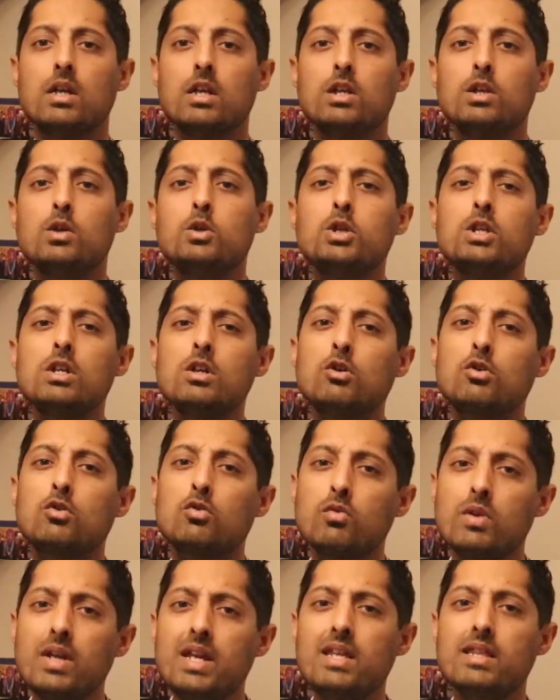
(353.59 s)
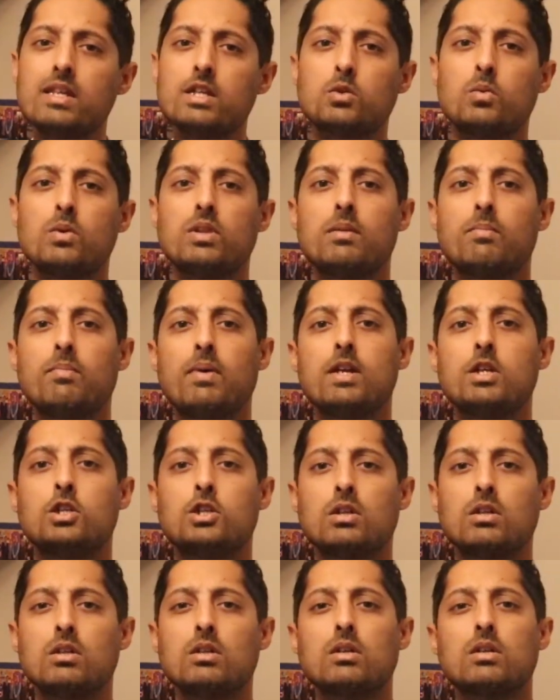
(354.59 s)
you should agree this with the
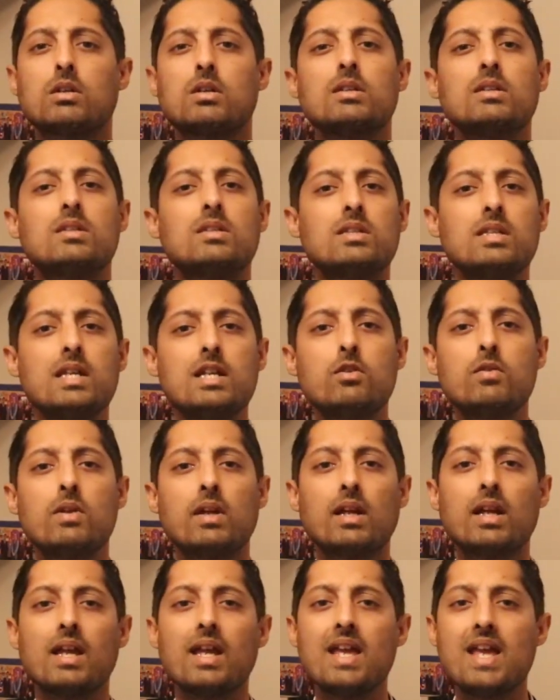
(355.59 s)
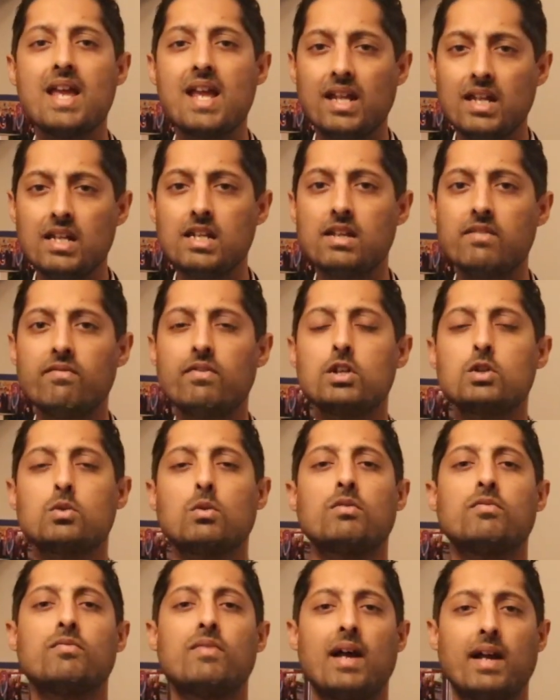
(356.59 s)
patient, considering individual
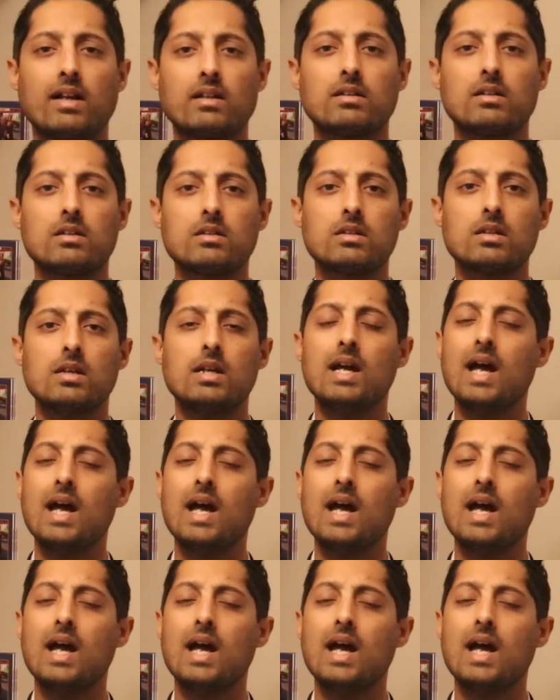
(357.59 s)
factors.